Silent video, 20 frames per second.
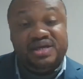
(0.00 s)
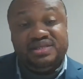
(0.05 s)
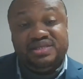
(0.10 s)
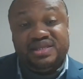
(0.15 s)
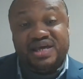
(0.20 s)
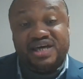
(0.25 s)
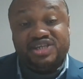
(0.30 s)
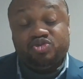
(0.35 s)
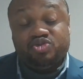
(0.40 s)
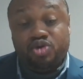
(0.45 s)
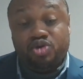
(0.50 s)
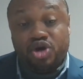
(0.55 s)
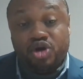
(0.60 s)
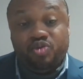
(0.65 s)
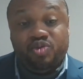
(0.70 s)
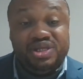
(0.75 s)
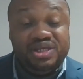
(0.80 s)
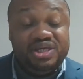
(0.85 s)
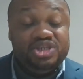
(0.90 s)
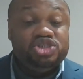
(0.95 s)
That's where
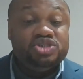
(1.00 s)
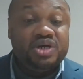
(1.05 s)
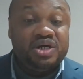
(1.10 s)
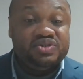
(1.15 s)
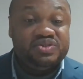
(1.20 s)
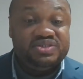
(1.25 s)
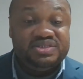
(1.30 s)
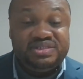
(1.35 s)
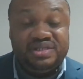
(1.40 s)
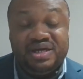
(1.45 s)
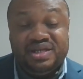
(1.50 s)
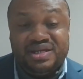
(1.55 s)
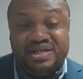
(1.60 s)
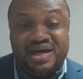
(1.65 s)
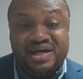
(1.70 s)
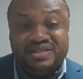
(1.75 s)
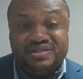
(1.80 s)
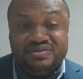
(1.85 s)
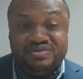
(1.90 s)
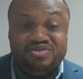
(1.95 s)
we need to understand
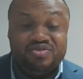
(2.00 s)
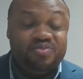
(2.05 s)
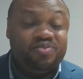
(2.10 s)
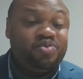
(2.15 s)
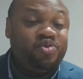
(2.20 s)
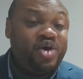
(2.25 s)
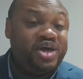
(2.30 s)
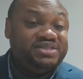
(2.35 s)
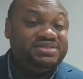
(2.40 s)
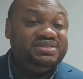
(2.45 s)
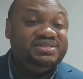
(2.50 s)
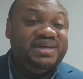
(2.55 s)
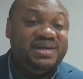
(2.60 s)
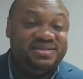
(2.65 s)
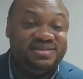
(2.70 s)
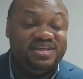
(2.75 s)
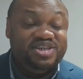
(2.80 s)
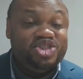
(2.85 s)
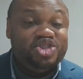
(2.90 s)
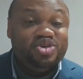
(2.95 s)
that the
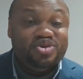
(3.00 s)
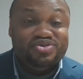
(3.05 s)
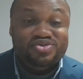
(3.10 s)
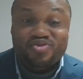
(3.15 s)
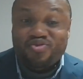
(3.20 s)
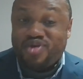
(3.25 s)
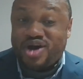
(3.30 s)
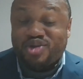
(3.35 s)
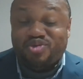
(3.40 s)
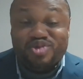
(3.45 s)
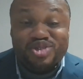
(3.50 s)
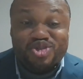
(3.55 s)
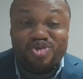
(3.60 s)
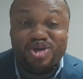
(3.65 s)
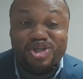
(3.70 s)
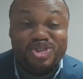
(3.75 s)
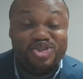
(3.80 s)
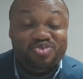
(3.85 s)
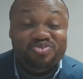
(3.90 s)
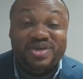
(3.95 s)
president is not the one who is
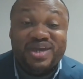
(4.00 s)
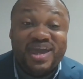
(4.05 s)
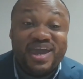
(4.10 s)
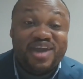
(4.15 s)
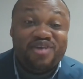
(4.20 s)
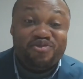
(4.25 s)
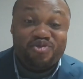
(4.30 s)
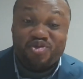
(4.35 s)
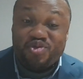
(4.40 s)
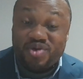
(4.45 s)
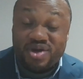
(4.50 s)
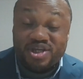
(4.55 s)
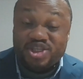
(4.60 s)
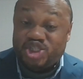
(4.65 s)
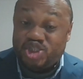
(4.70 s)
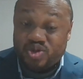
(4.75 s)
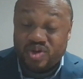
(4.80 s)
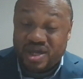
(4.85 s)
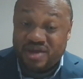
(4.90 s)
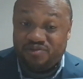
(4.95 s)
going to be everywhere and
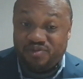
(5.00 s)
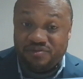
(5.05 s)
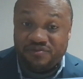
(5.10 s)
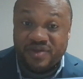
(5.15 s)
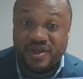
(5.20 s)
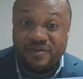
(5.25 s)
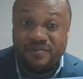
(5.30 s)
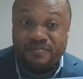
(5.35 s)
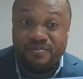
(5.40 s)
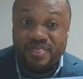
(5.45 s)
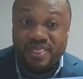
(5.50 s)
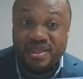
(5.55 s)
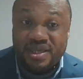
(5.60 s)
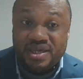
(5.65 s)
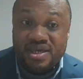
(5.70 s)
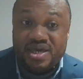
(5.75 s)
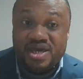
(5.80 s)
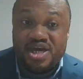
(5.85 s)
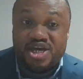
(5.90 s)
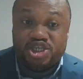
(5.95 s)
do everything.
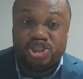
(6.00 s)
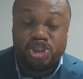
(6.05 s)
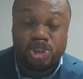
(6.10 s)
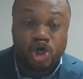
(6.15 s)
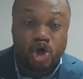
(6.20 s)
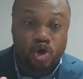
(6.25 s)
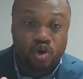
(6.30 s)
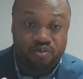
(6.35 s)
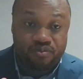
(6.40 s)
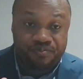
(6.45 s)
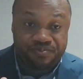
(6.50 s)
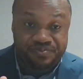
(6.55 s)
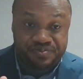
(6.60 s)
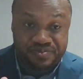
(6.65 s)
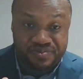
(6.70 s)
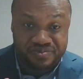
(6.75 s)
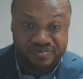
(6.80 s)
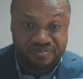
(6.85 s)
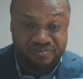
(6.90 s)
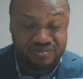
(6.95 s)
So
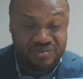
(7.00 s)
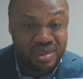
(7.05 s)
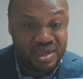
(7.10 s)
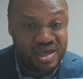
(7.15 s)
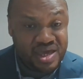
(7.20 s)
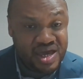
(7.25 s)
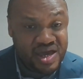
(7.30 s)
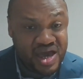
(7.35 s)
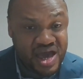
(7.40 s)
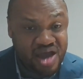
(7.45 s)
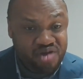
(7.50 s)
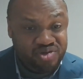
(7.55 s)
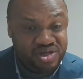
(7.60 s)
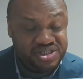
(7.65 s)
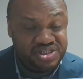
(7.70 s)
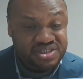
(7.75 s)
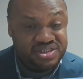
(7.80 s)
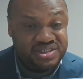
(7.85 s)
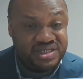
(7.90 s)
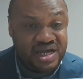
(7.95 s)
I will
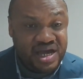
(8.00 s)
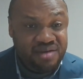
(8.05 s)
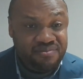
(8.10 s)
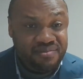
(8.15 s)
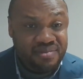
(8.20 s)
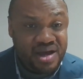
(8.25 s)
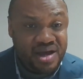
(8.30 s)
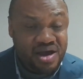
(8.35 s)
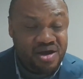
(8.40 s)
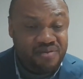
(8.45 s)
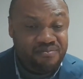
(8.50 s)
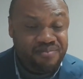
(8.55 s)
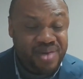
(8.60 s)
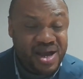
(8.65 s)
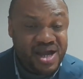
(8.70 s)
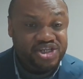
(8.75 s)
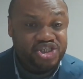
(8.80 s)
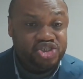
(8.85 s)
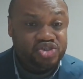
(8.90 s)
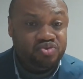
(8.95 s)
just come
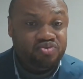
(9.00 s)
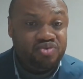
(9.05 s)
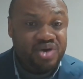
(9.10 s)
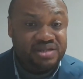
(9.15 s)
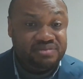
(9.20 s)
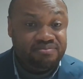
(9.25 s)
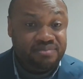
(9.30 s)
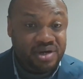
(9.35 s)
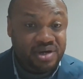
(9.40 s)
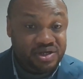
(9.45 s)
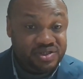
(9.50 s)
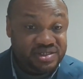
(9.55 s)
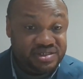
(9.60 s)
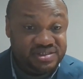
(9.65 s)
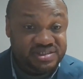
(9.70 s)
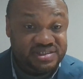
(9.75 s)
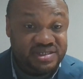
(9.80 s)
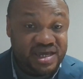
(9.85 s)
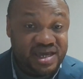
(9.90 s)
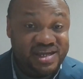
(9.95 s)
back to what Monte
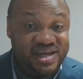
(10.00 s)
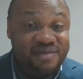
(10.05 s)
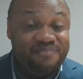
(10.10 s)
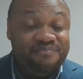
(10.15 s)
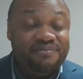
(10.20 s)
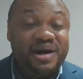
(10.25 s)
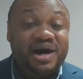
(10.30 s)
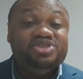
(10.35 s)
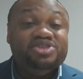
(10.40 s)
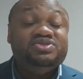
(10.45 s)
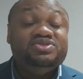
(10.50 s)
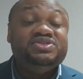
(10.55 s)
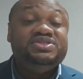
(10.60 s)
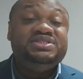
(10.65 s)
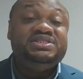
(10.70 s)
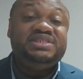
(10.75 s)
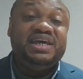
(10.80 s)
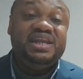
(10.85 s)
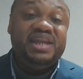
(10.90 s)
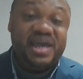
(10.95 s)
said about the
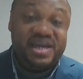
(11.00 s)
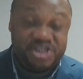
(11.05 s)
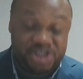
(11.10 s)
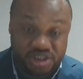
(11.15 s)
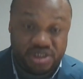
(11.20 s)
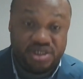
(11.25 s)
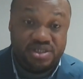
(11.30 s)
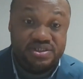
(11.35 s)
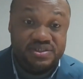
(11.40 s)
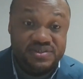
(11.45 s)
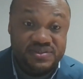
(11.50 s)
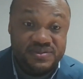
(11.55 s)
selection.